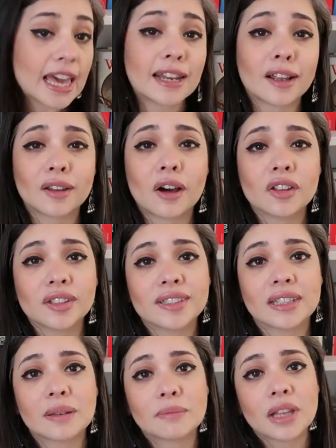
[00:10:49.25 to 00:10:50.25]
And along the
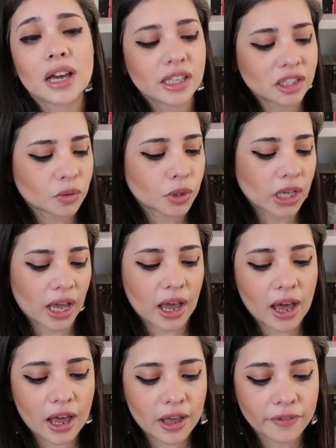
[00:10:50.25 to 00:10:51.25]
same lines, we
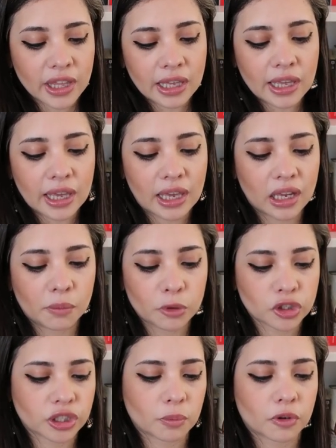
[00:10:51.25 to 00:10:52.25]
have El
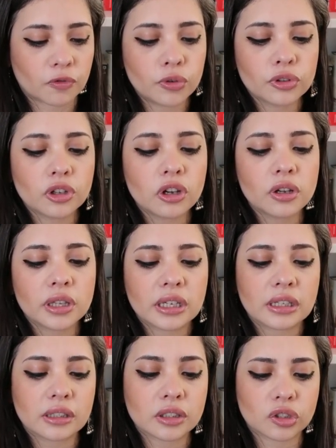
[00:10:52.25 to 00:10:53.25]
Bosque Profundo
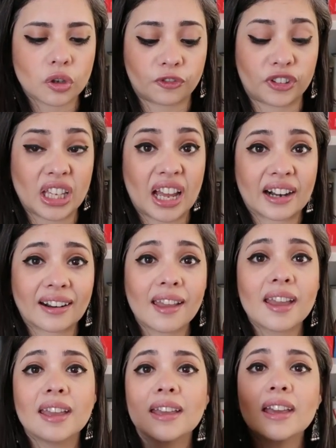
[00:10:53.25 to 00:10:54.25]
de Sofía
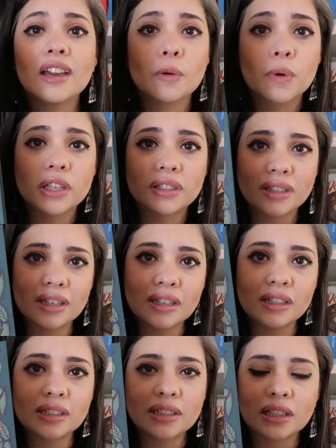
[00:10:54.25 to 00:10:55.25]
Rey, which
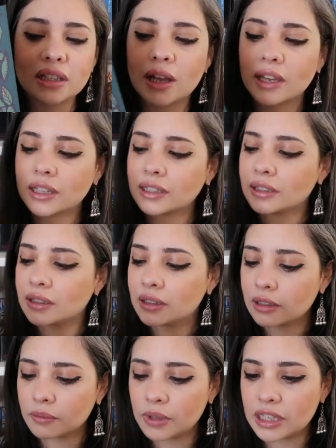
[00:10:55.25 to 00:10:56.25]
is like
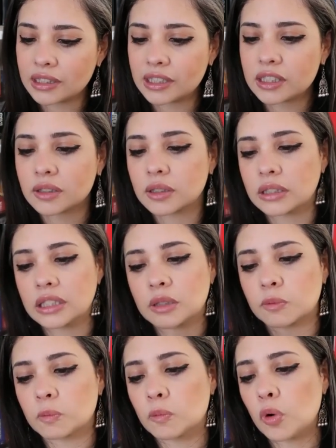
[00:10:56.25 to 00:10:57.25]
this
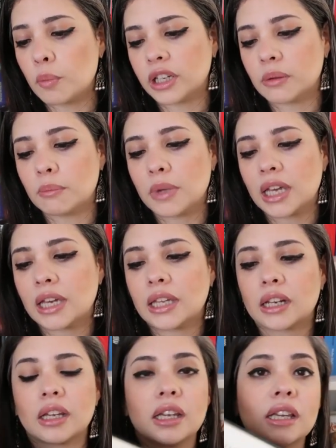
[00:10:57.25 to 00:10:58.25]
this woman
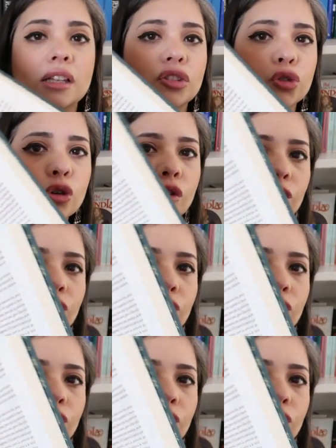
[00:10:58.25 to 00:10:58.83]
made a sort